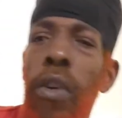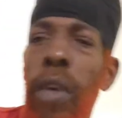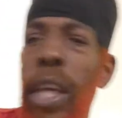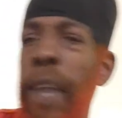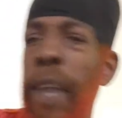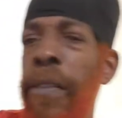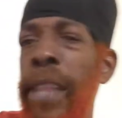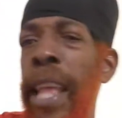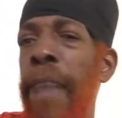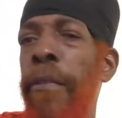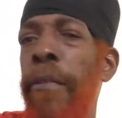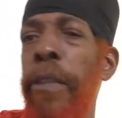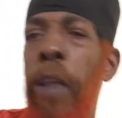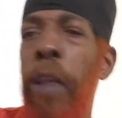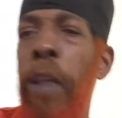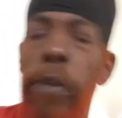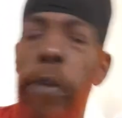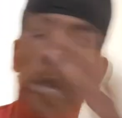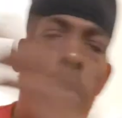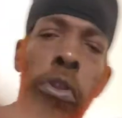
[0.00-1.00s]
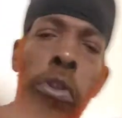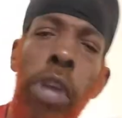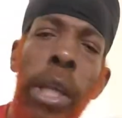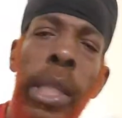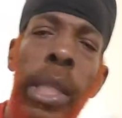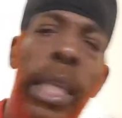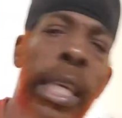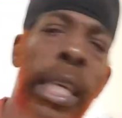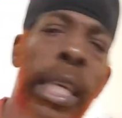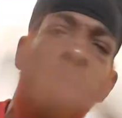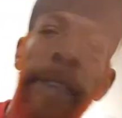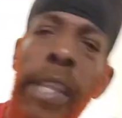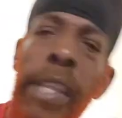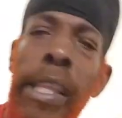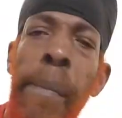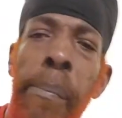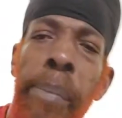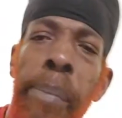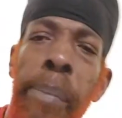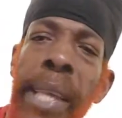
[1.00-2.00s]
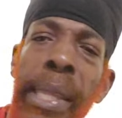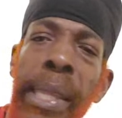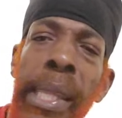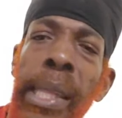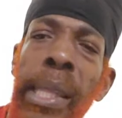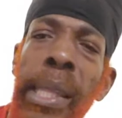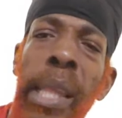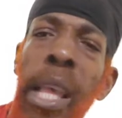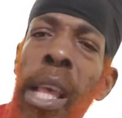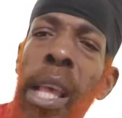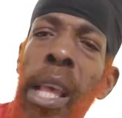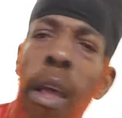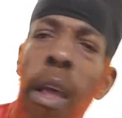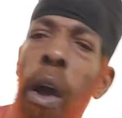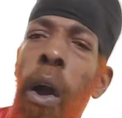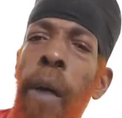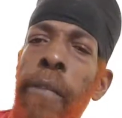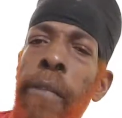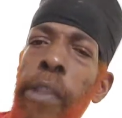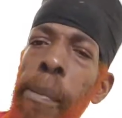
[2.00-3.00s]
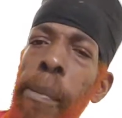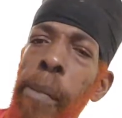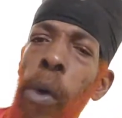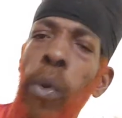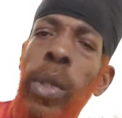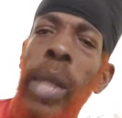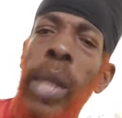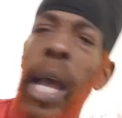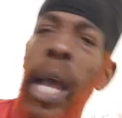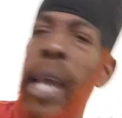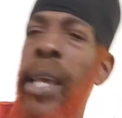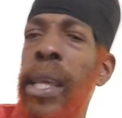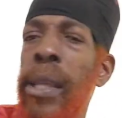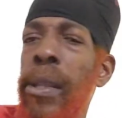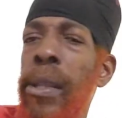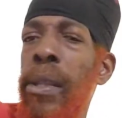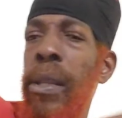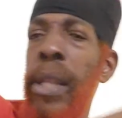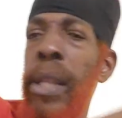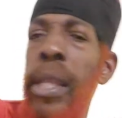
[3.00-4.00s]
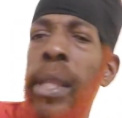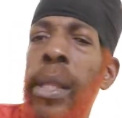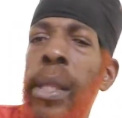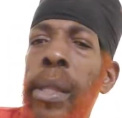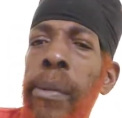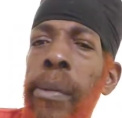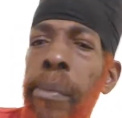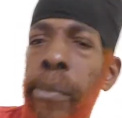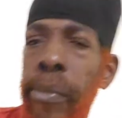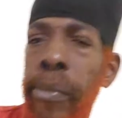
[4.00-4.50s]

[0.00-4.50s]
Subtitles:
You're giving everything, you're just giving the blessings of the Most High to this.